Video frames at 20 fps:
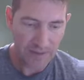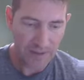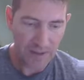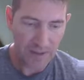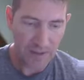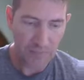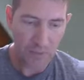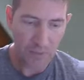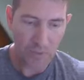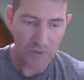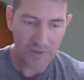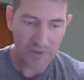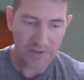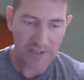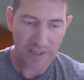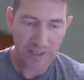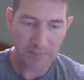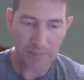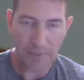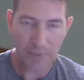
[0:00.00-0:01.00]
Amor
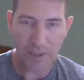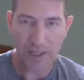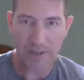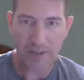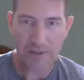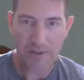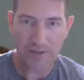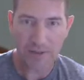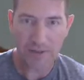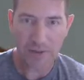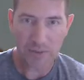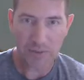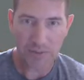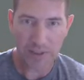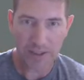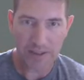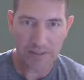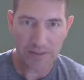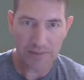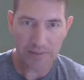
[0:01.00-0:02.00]
St. Brown. There's a
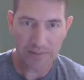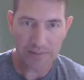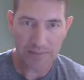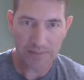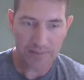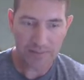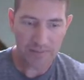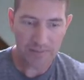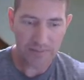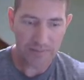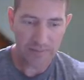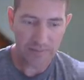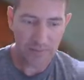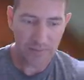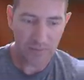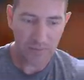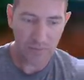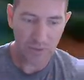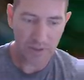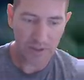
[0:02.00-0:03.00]
green
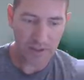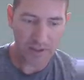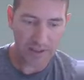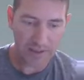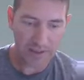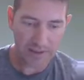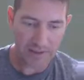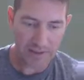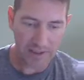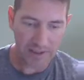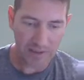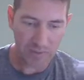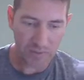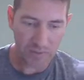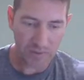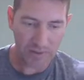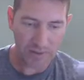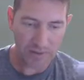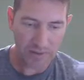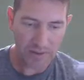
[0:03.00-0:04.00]
rookie. That's a nice
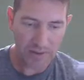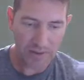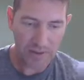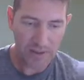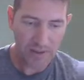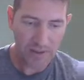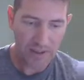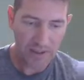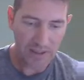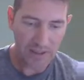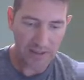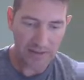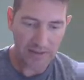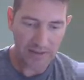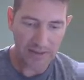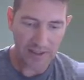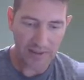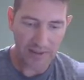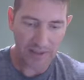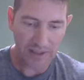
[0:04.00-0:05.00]
one. And
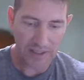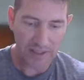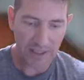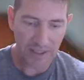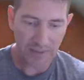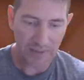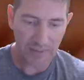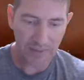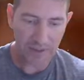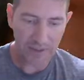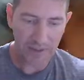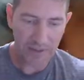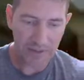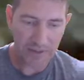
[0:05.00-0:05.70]
Derrick Henry.